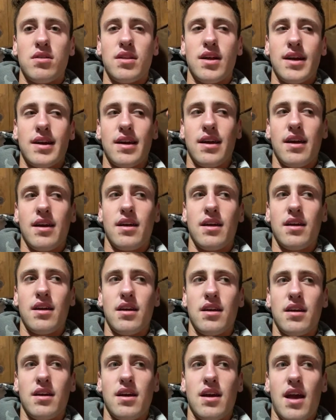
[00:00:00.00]
Like
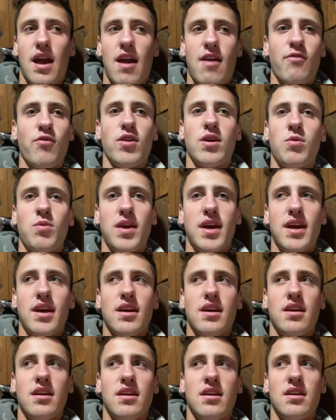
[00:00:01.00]
every
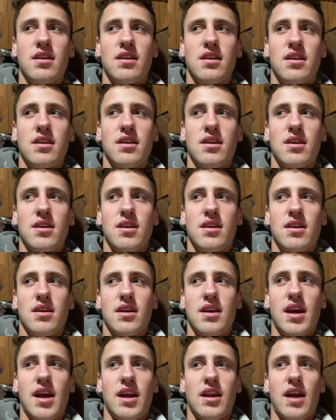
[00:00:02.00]
week
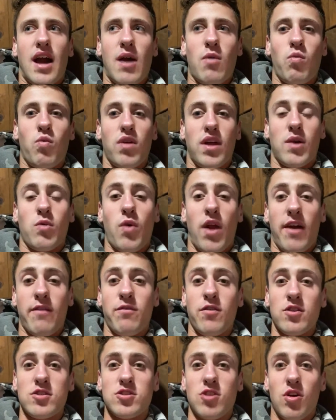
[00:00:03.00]
and I like when I
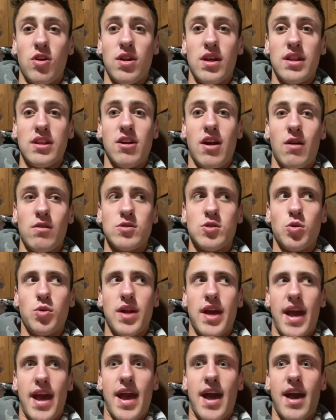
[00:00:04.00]
first started on there, I was doing
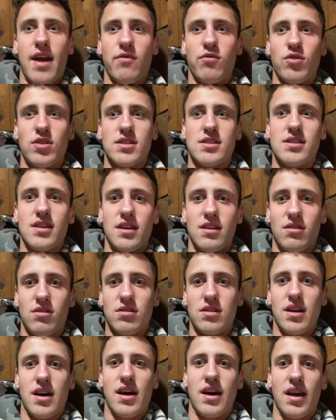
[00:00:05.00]
it every single
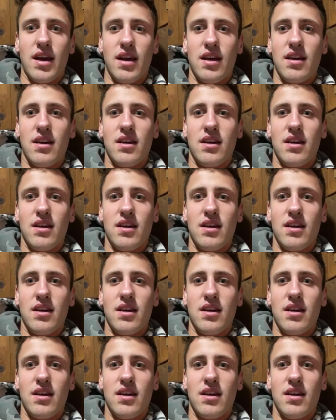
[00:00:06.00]
night.